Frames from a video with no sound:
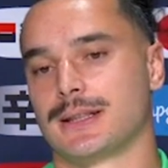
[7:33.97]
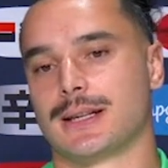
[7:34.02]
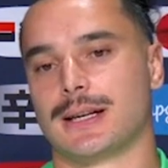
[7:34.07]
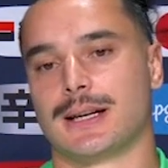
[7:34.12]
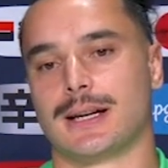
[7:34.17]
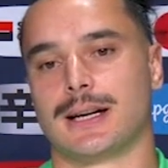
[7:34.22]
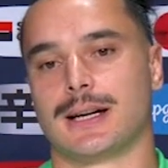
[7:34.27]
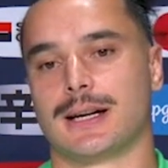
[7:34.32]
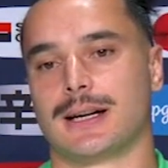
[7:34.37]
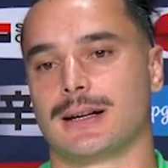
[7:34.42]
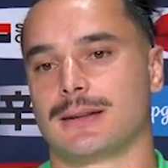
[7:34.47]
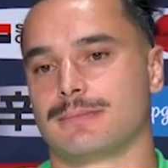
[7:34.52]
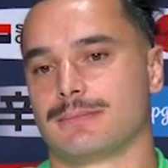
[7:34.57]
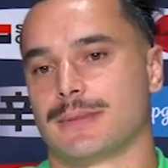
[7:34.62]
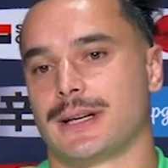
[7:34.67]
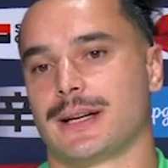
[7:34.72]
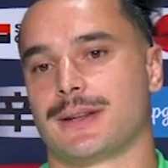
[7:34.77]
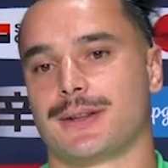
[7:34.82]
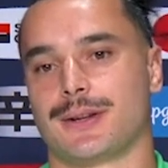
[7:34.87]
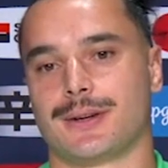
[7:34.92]
uh,
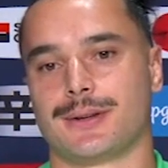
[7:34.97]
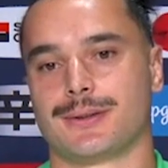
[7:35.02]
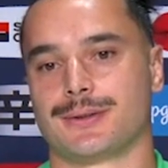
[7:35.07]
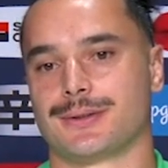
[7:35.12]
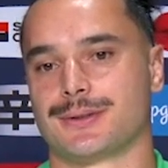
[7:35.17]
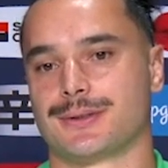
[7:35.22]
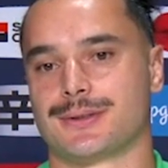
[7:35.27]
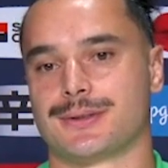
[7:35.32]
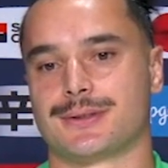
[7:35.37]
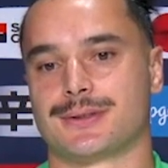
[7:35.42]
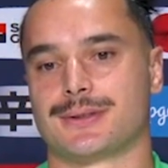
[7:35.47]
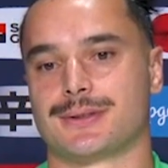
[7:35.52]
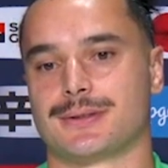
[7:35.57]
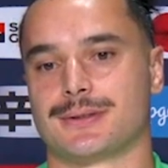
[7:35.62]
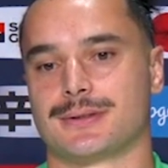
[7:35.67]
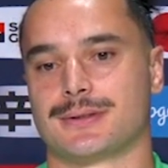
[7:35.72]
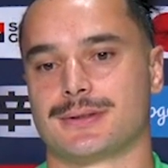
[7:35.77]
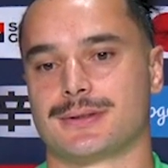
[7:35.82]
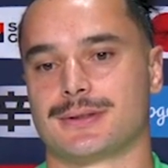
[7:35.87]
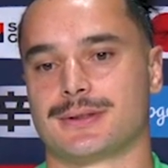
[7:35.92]
man, those
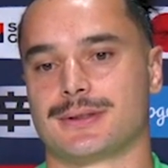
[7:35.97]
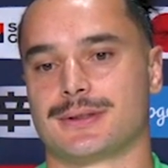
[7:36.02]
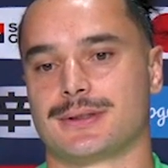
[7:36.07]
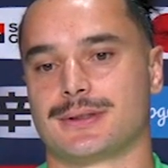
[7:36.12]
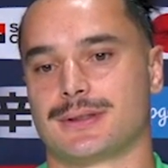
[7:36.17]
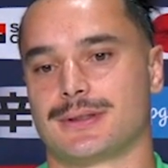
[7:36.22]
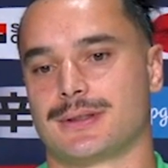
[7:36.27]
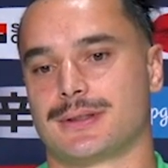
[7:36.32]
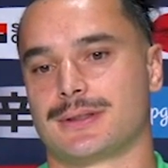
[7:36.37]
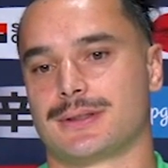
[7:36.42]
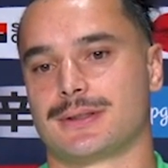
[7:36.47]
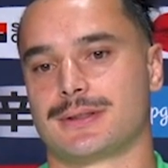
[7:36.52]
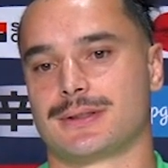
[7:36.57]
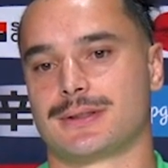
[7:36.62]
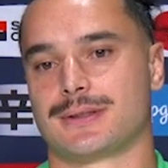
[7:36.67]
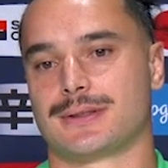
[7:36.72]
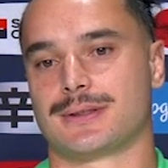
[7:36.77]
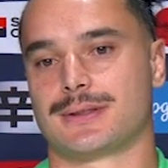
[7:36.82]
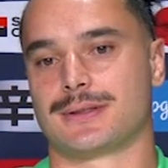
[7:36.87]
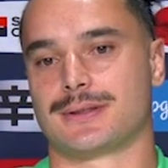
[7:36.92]

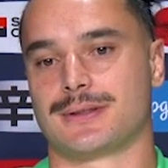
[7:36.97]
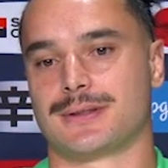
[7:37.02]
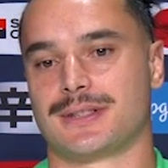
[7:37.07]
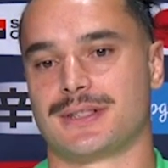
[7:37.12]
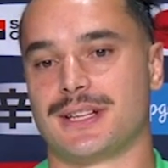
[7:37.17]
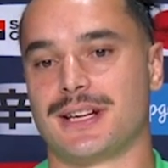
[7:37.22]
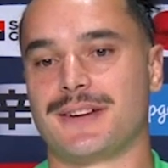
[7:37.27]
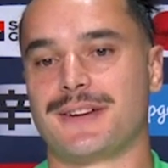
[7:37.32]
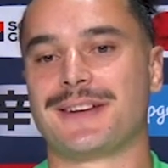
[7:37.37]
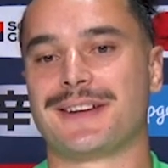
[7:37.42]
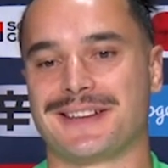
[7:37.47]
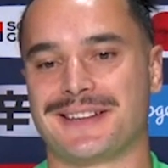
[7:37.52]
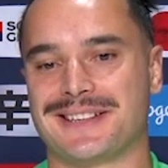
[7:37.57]
the de-